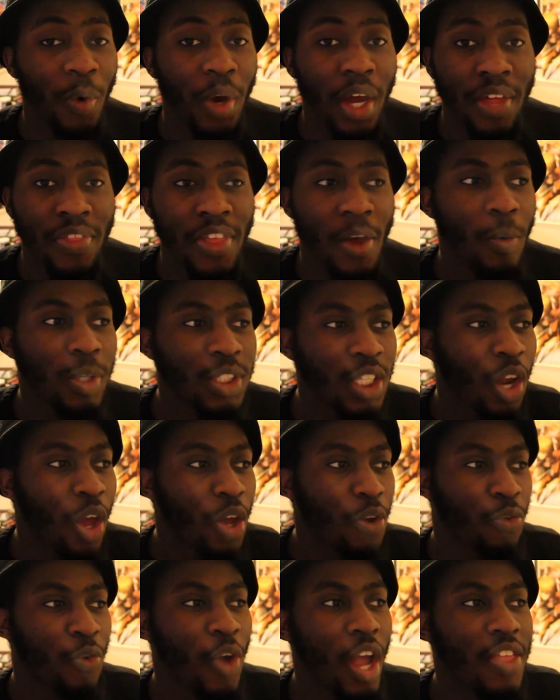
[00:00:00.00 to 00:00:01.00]
There was a lot
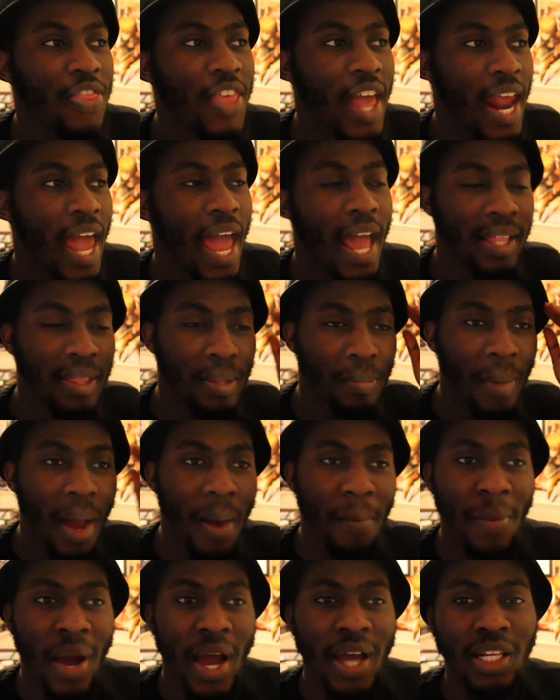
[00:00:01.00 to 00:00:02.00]
of questions that I had in my
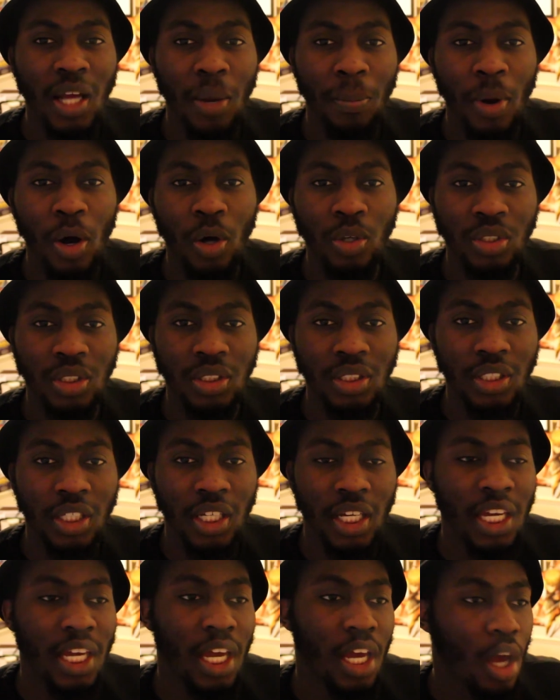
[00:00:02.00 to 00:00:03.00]
mind about
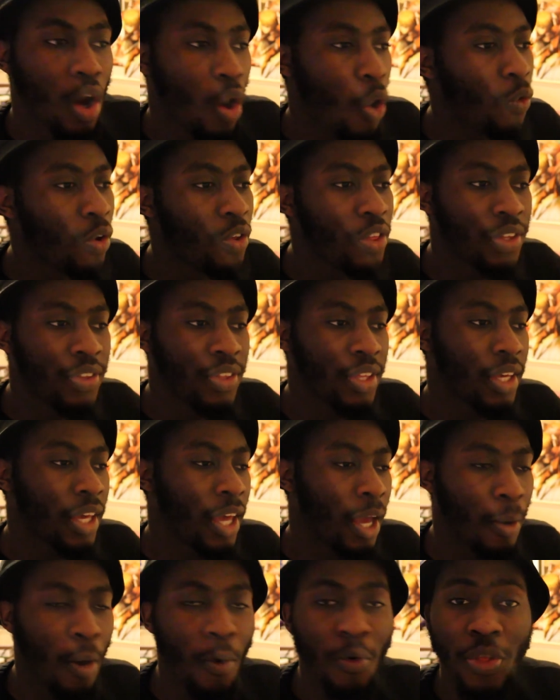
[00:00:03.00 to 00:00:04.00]

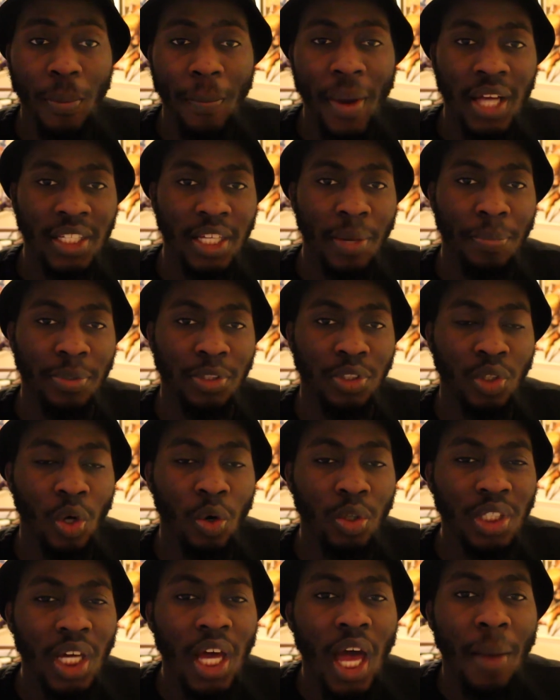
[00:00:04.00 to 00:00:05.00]
over all the past
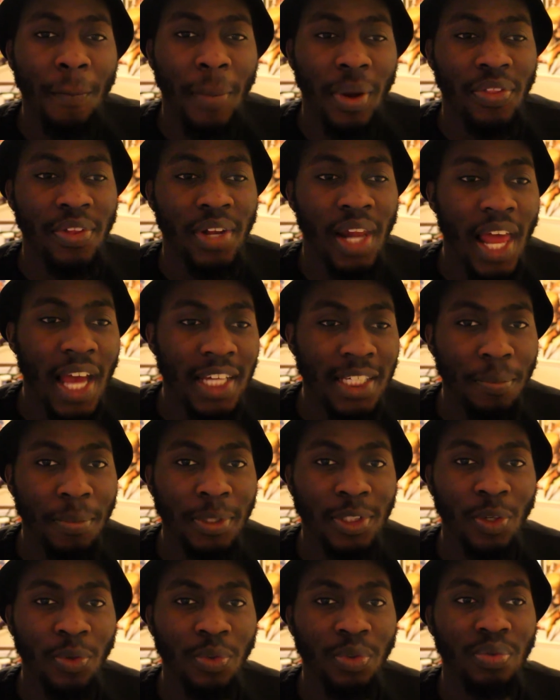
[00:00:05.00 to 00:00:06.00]
episodes, but the last
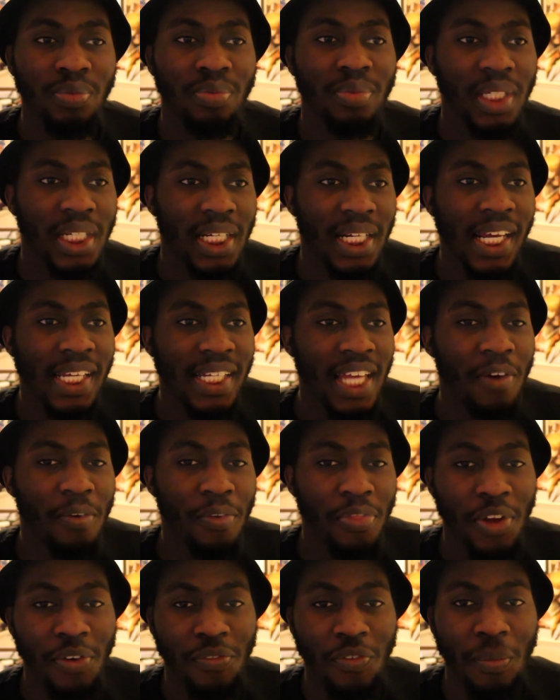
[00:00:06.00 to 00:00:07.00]
episode cleared
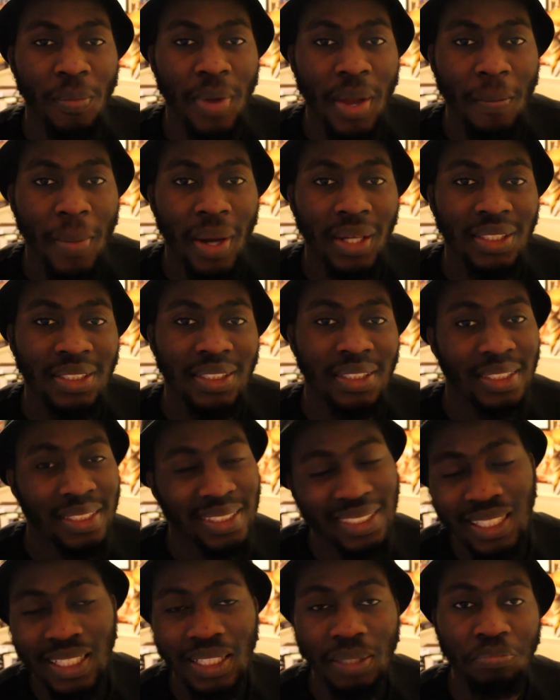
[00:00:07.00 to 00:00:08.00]
everything for me. But
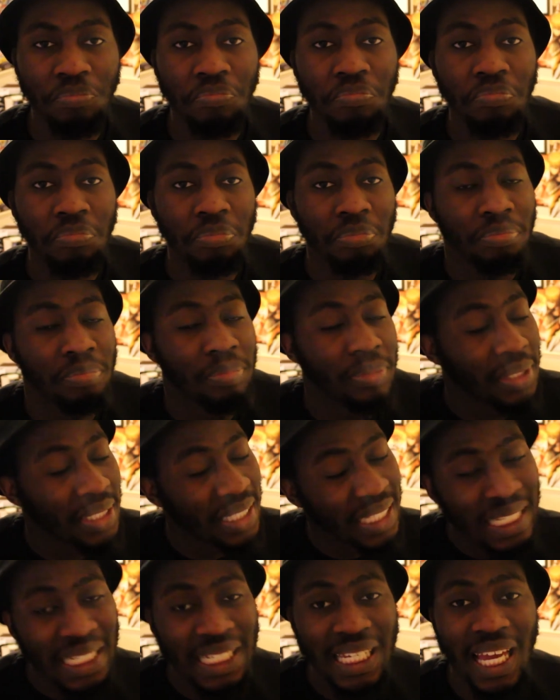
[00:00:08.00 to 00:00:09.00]
still,
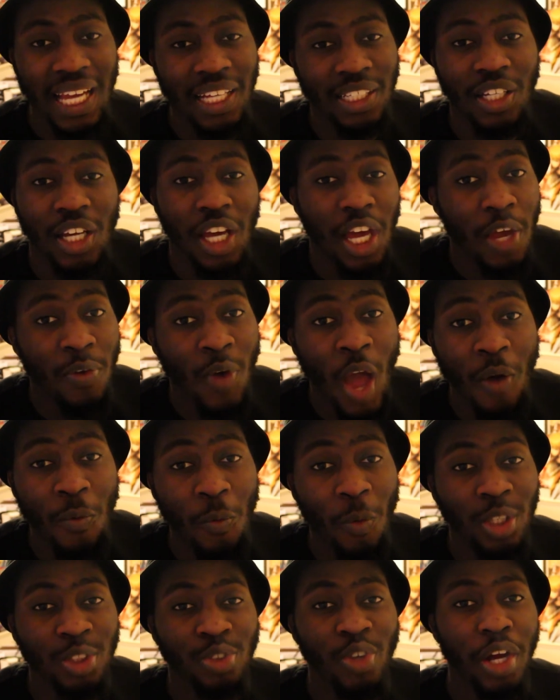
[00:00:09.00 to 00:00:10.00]
yeah, if you haven't
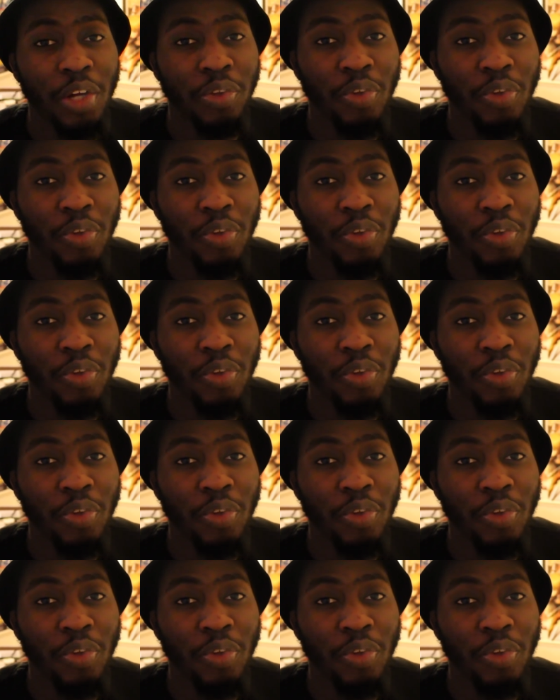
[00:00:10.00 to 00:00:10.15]
watched Dragon